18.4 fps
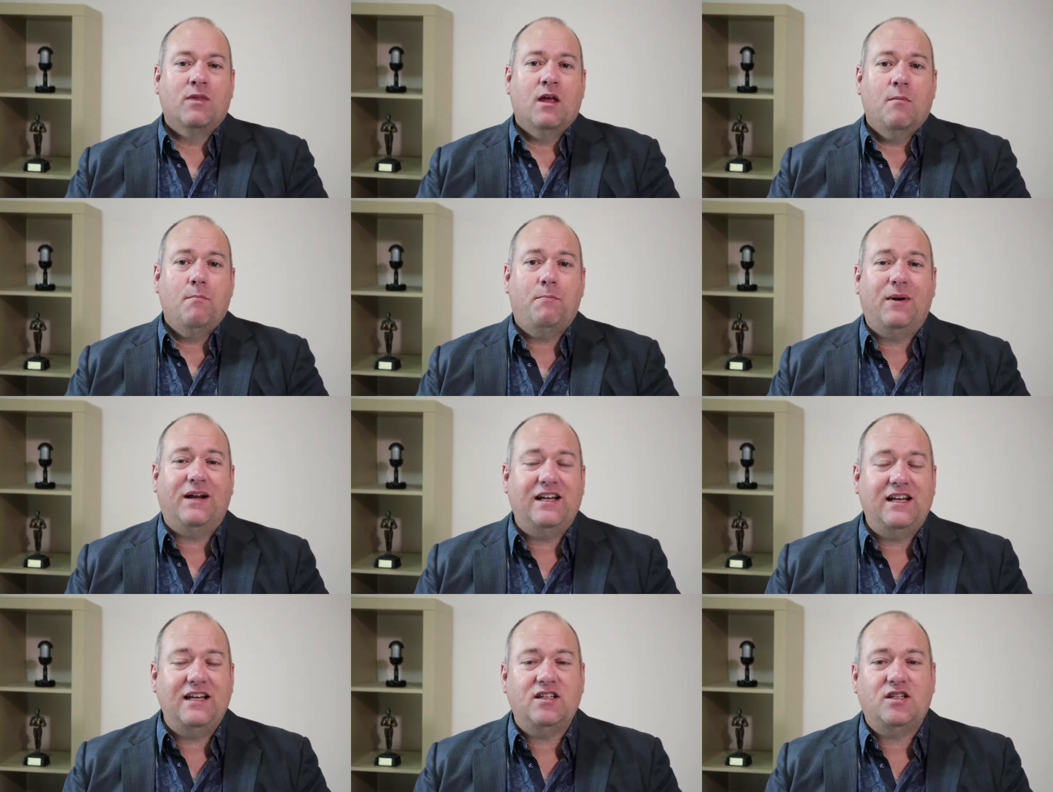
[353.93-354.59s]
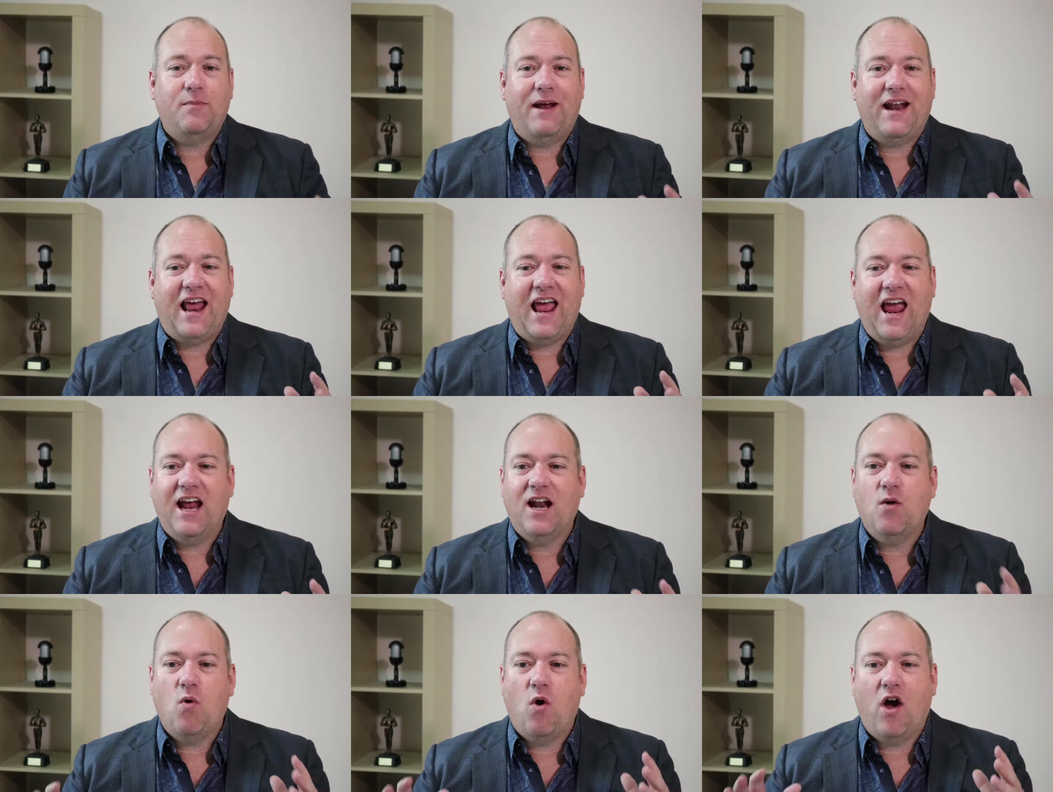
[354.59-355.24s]
But it is about
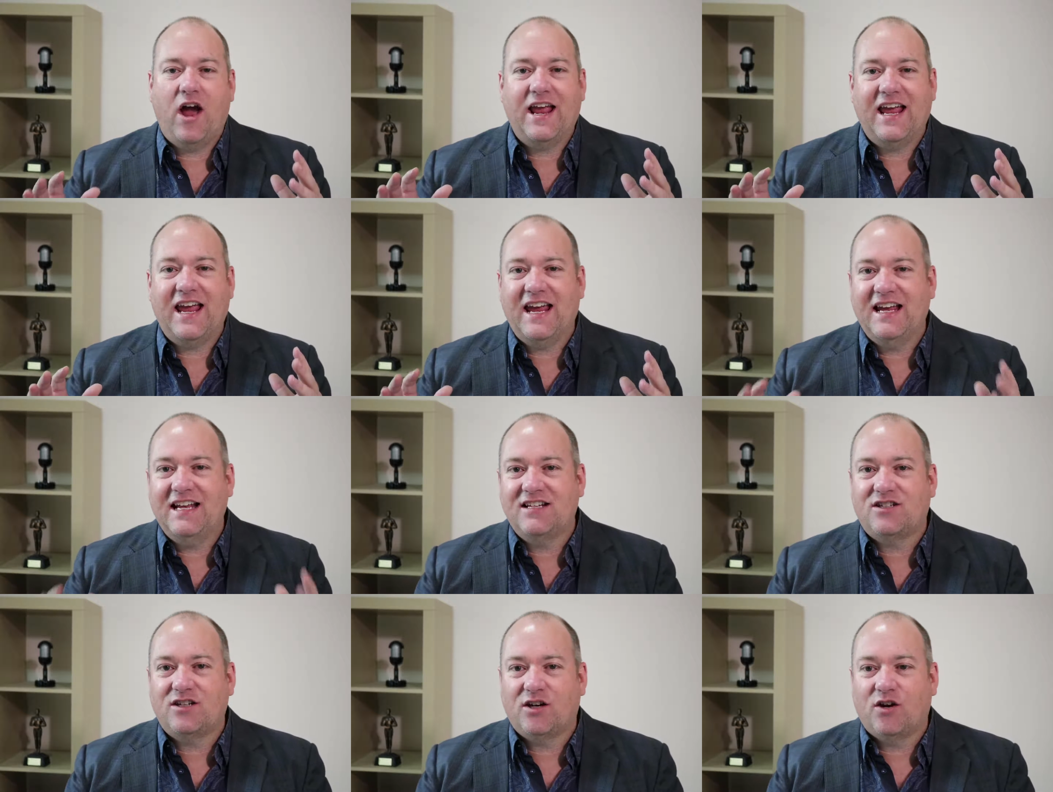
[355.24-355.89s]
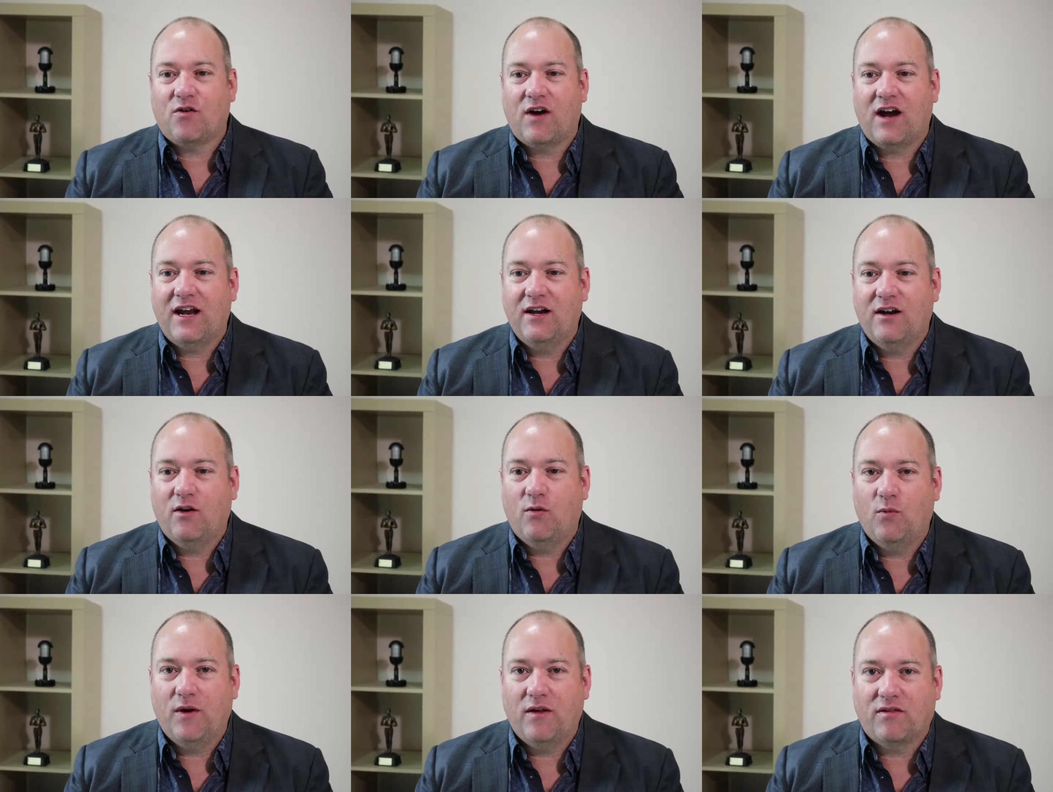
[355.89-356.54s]
how do I integrate
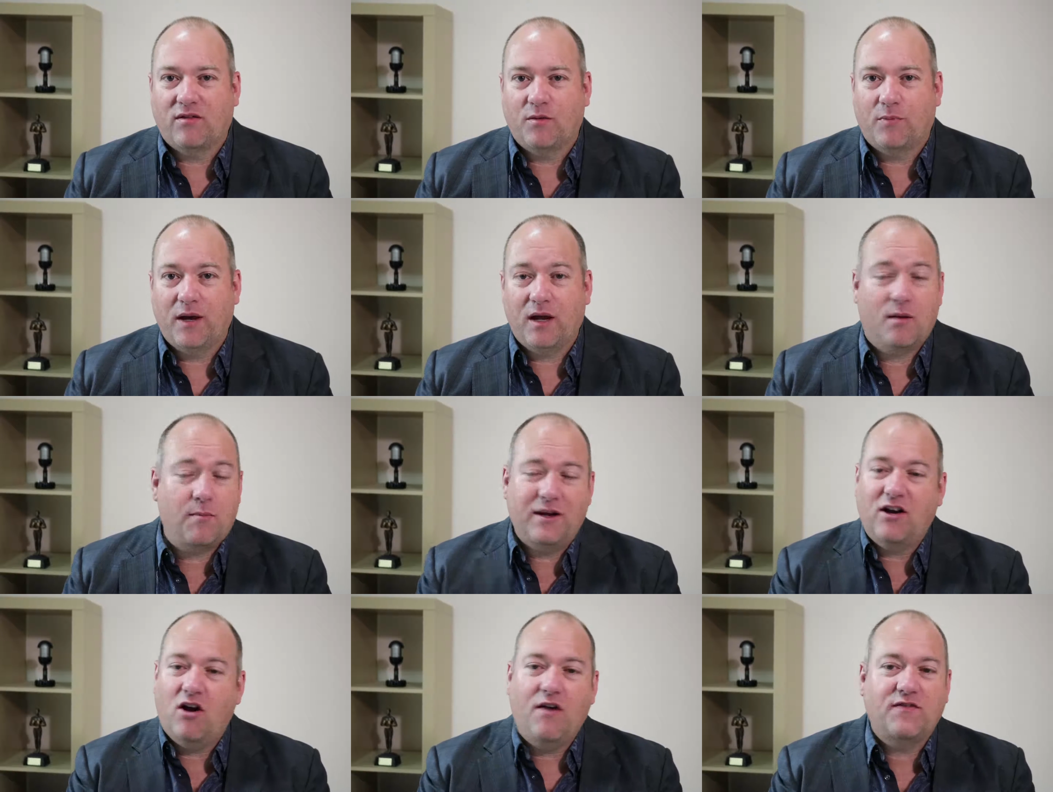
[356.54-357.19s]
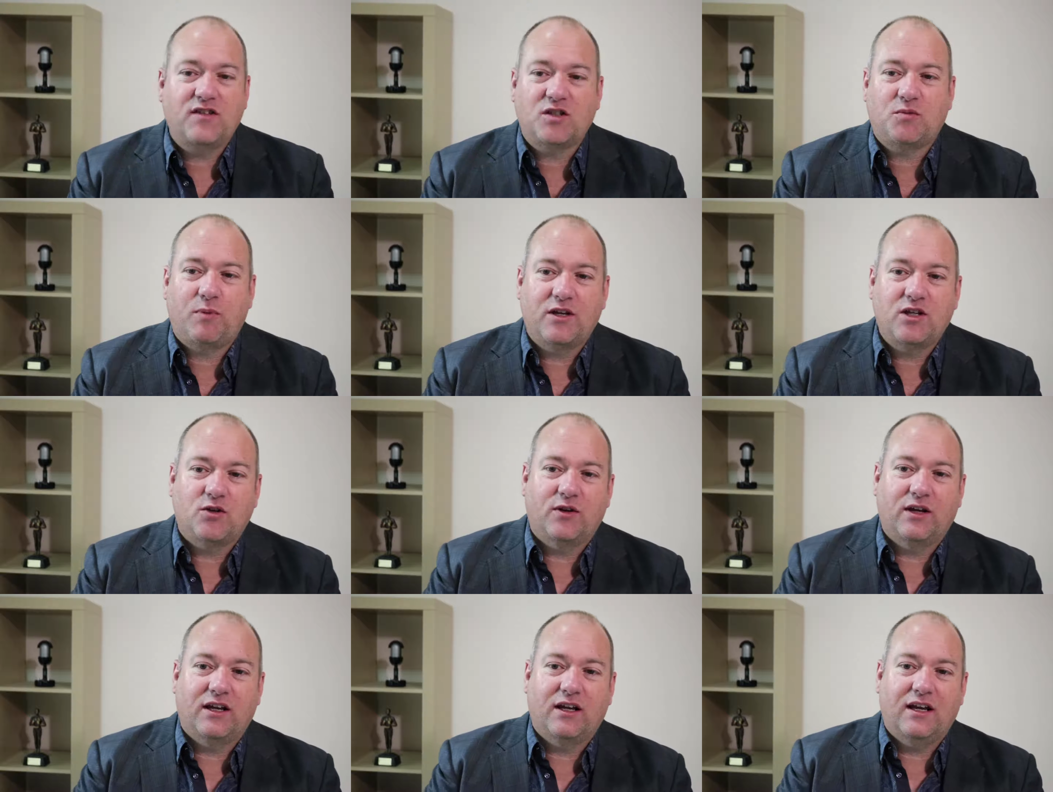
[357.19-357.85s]
with the people. I mean, I've just been
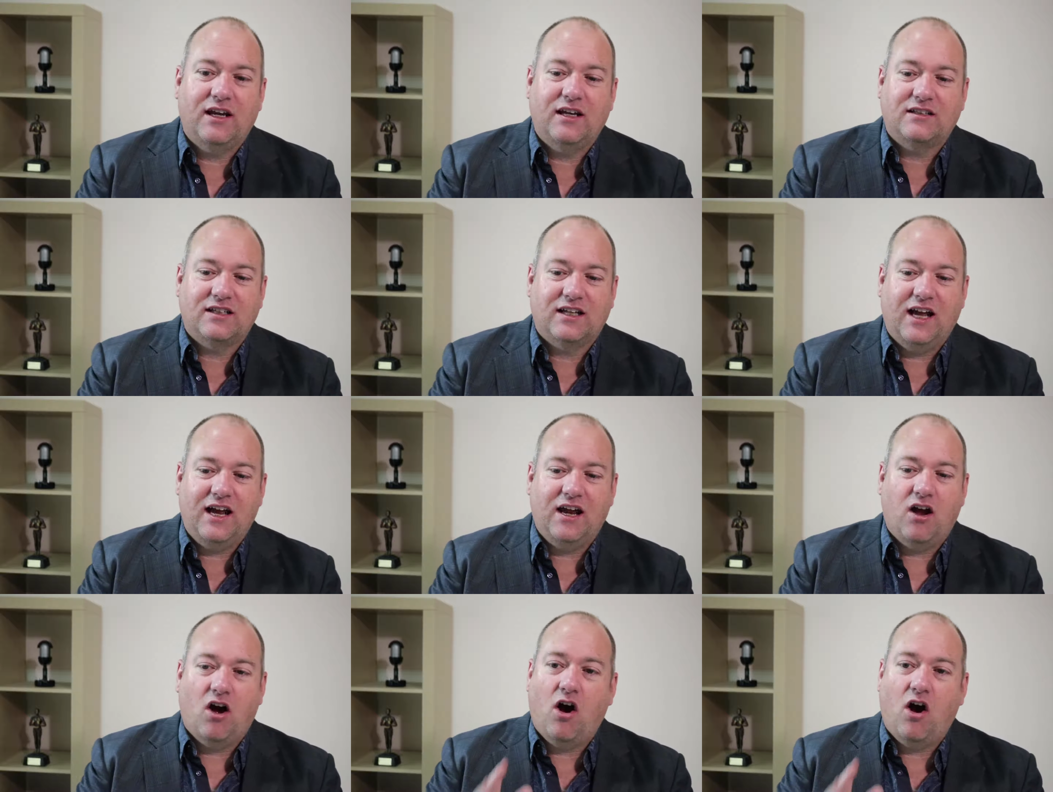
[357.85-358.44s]
doing it here today.